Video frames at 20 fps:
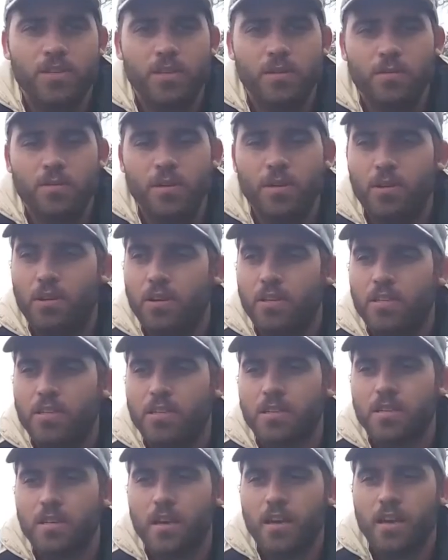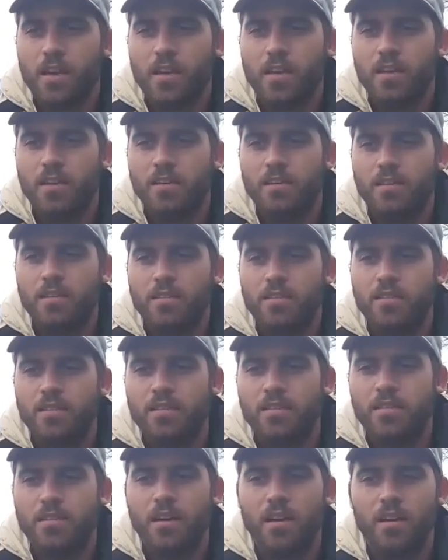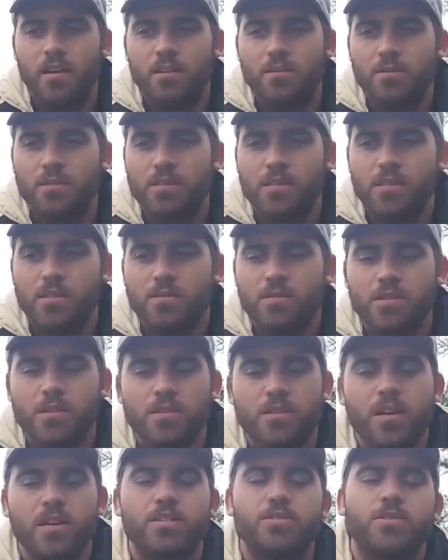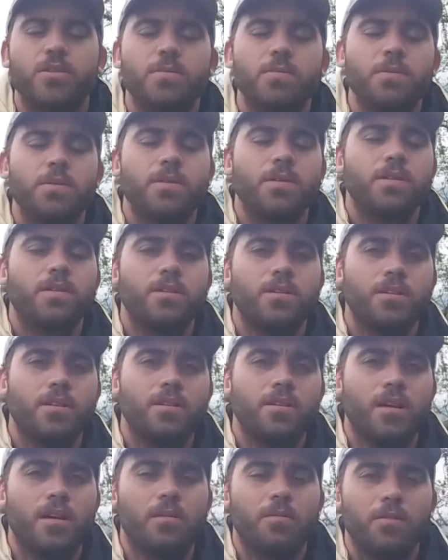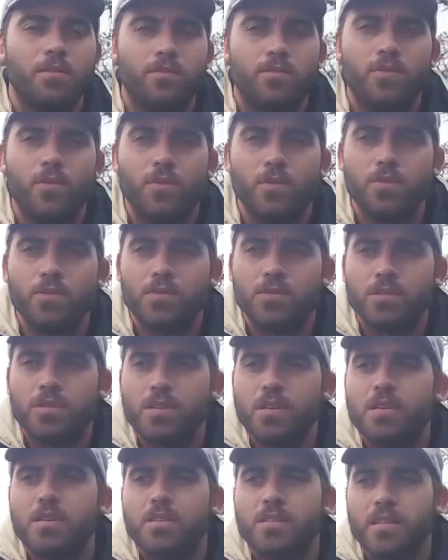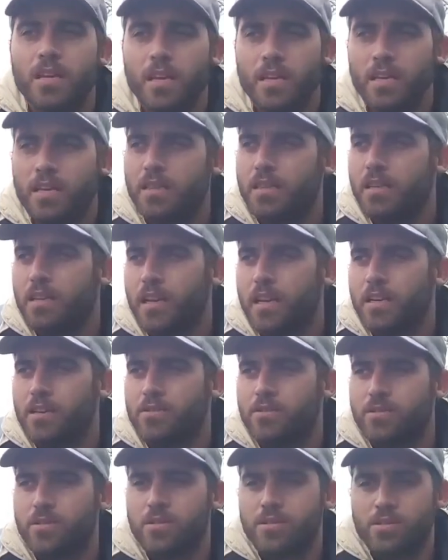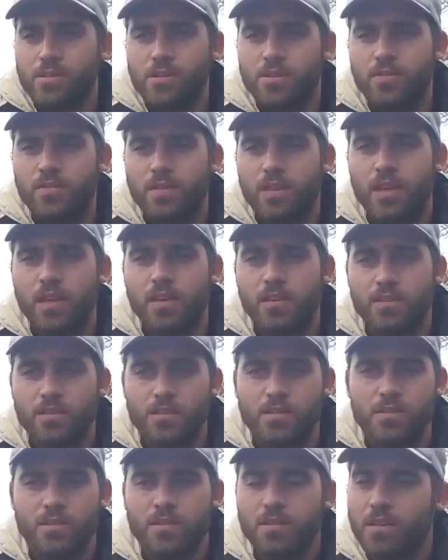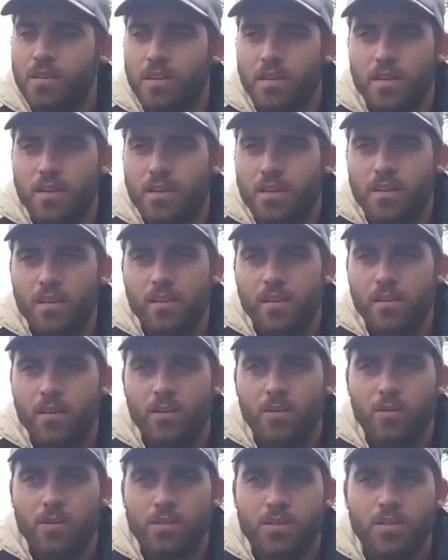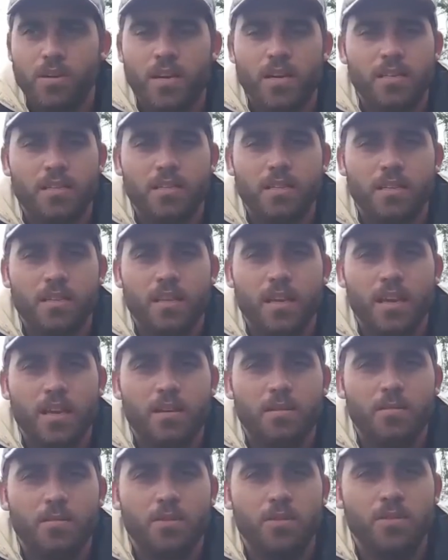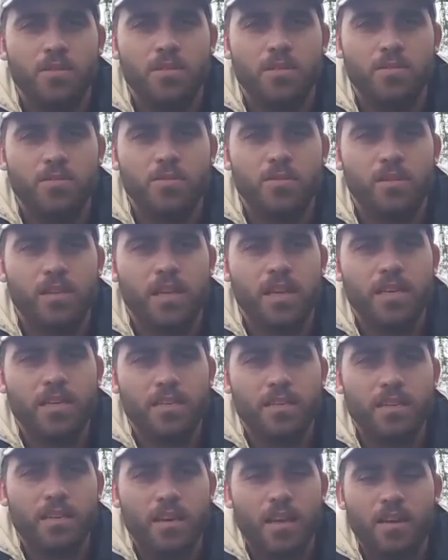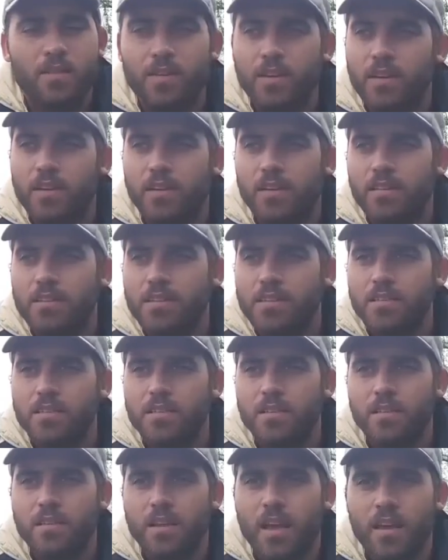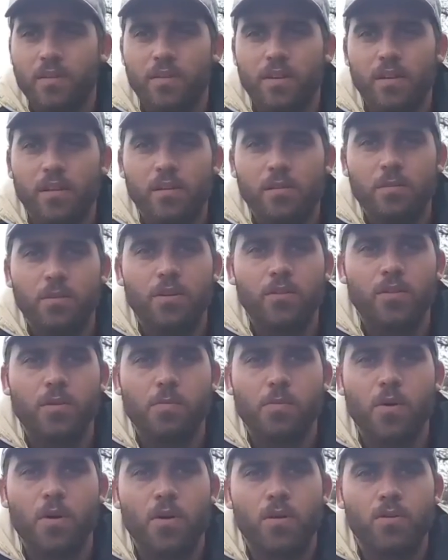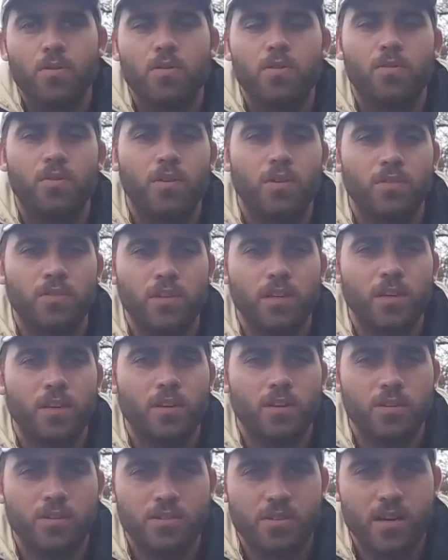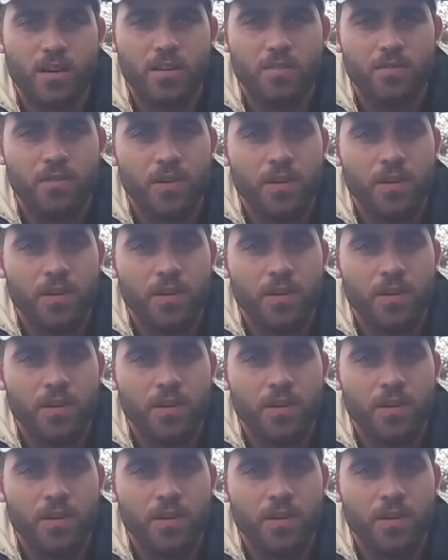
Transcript: that we got, and yeah, it was a great trip. Albert Falls, stayed in the nature reserve there, so it was great seeing the animals and all that, and having a little bit of a park off after a long drive.